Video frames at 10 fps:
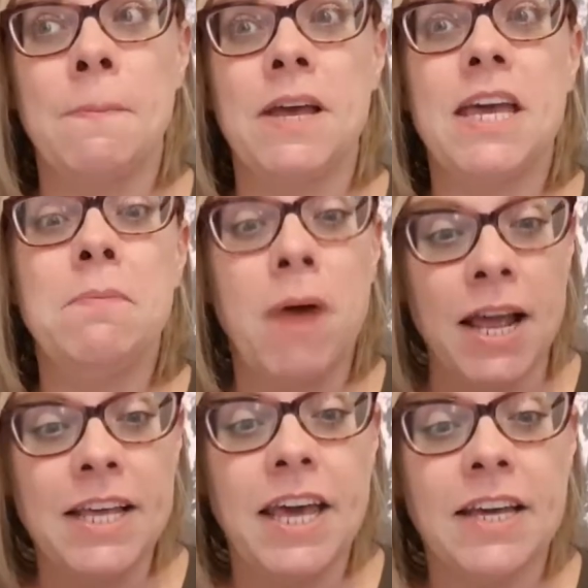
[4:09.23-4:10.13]
in
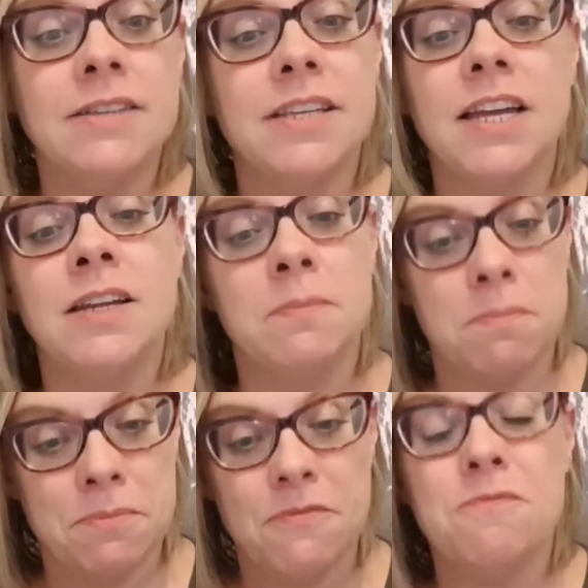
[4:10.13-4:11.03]
my case and
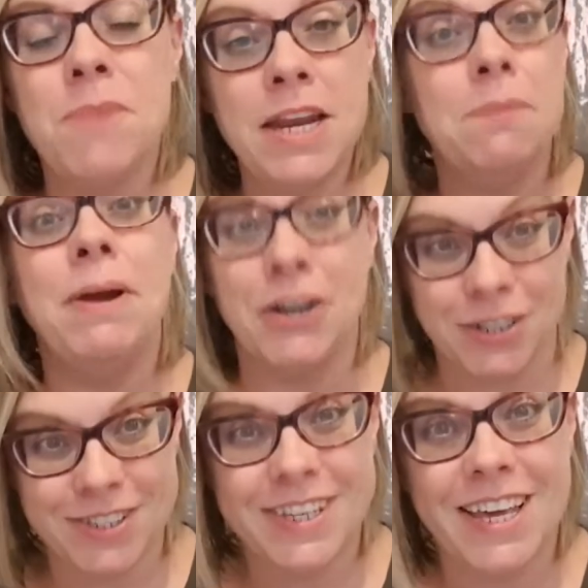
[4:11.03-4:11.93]
in many
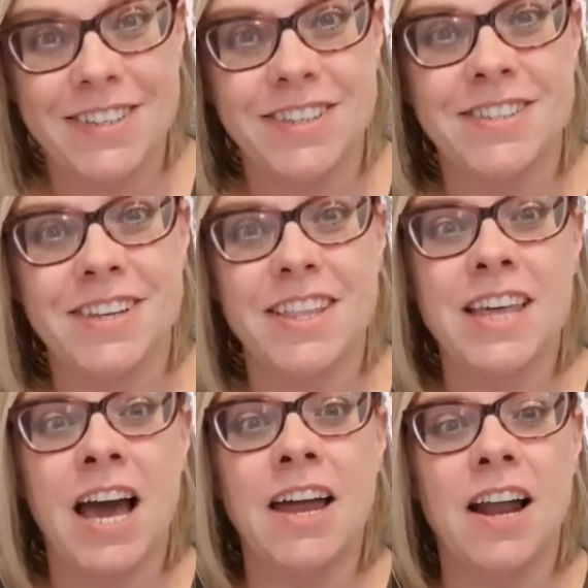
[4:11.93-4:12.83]
parents' cases
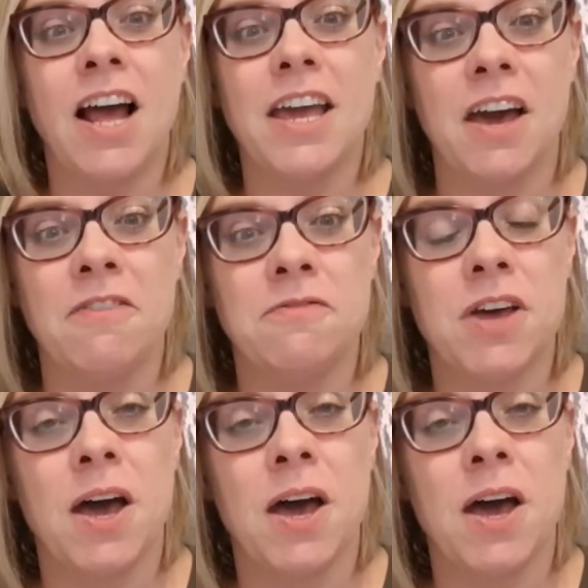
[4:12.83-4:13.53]
that I have,